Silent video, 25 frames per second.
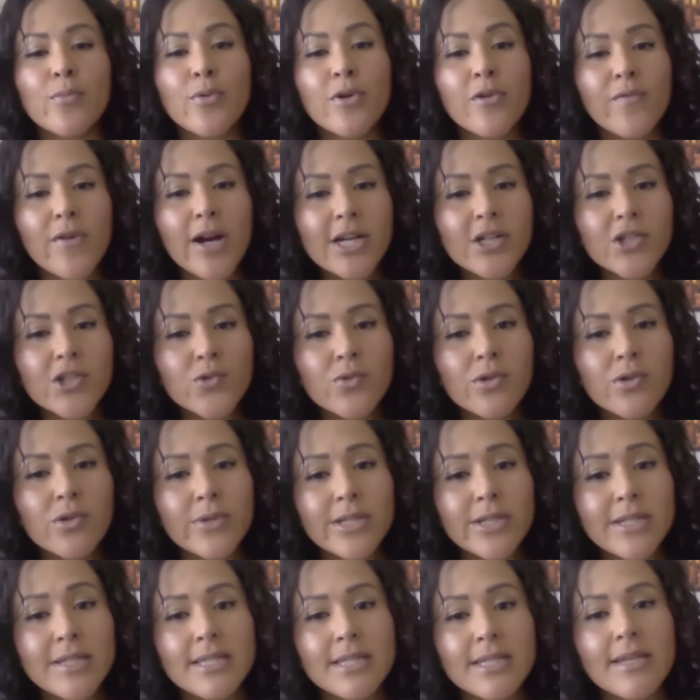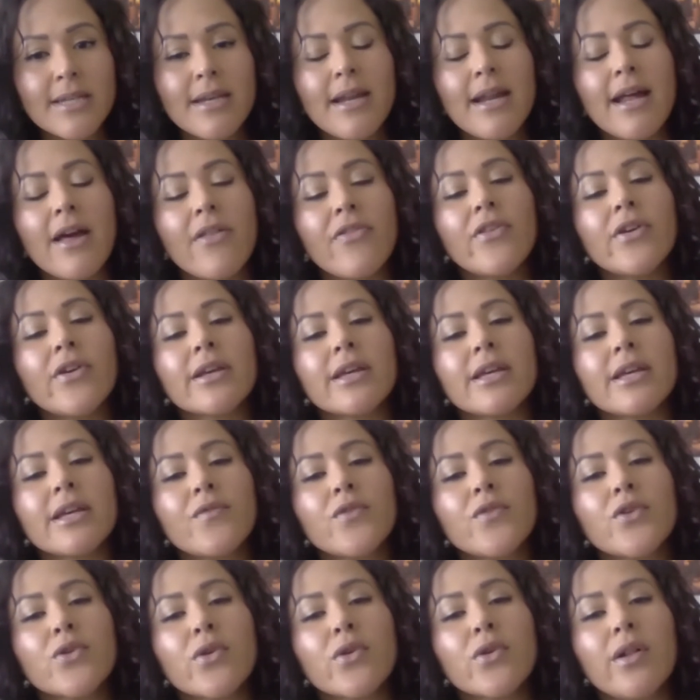provide you a receipt and then
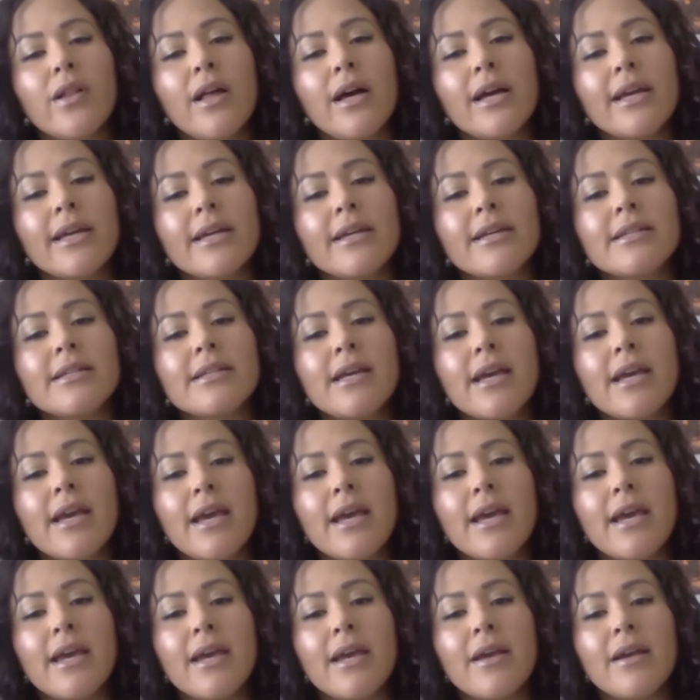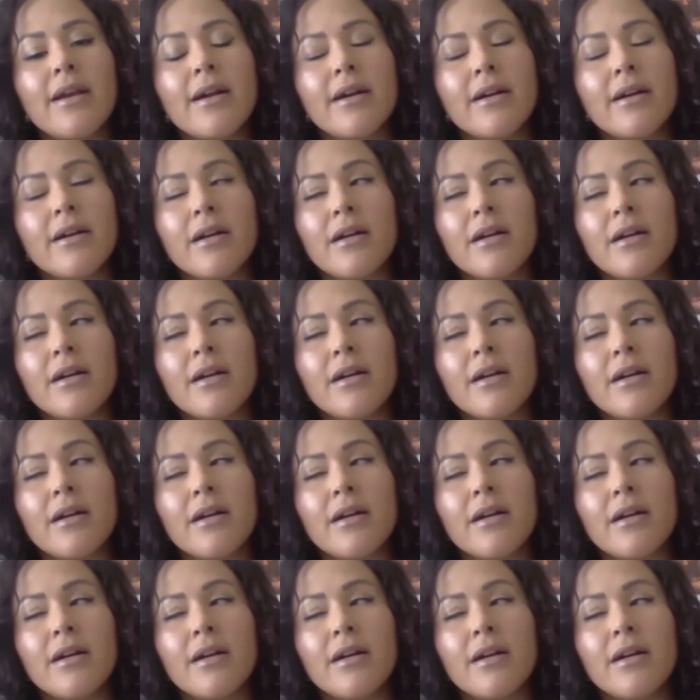give your client a